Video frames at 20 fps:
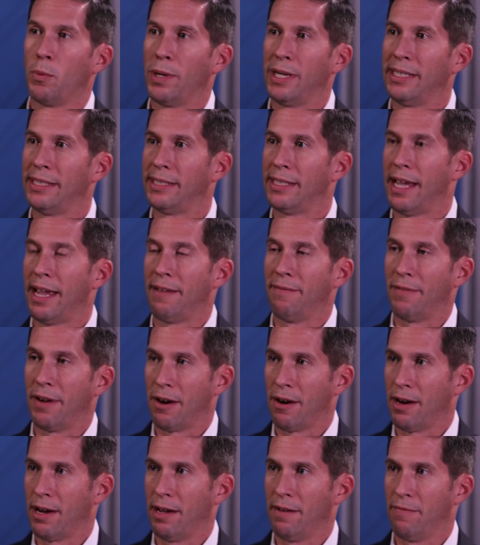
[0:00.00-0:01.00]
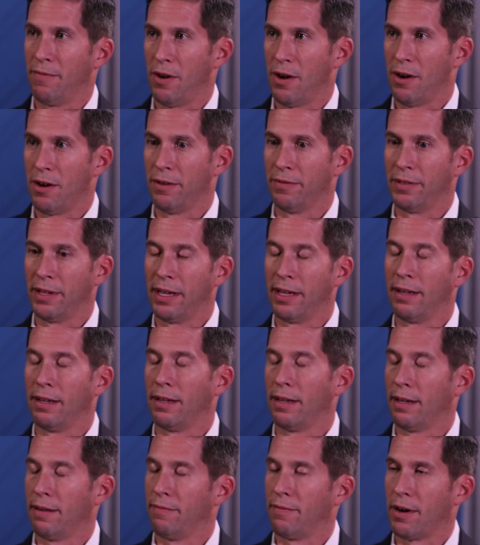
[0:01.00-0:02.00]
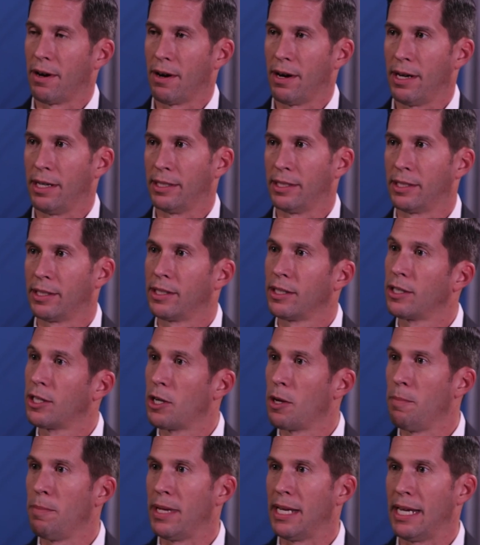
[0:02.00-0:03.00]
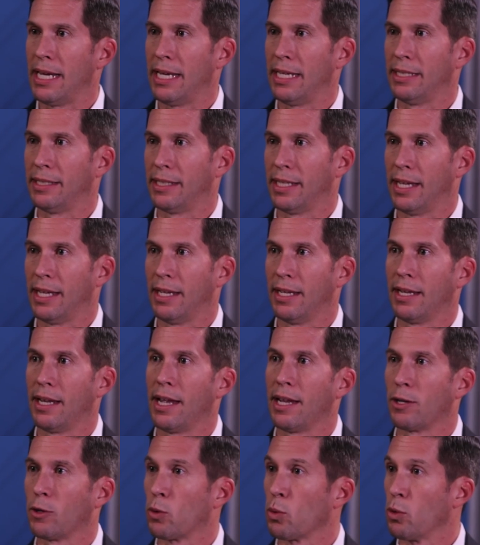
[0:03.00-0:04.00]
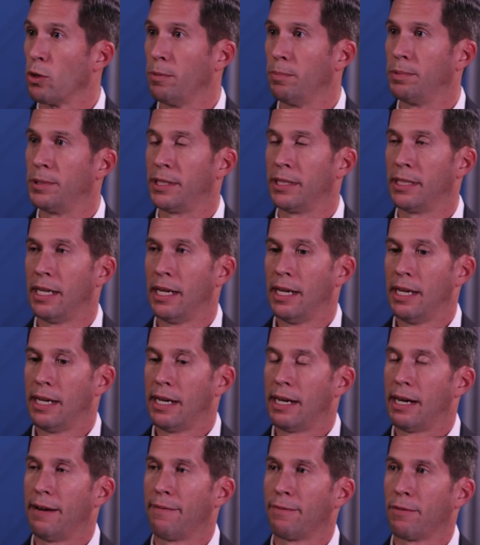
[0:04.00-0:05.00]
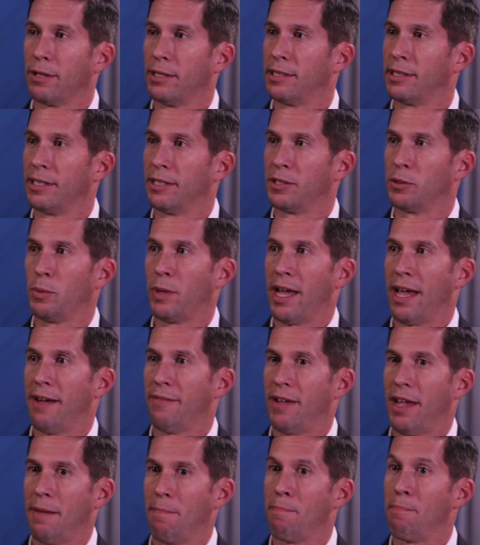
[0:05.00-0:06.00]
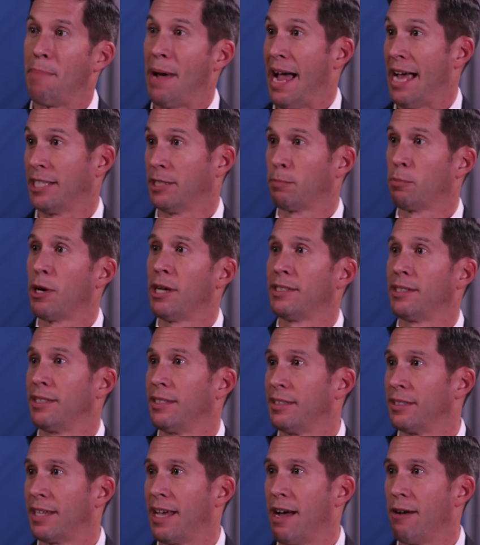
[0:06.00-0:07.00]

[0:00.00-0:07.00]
we stay very involved in, in various committees and, and groups. Uh, for instance, we have a past president's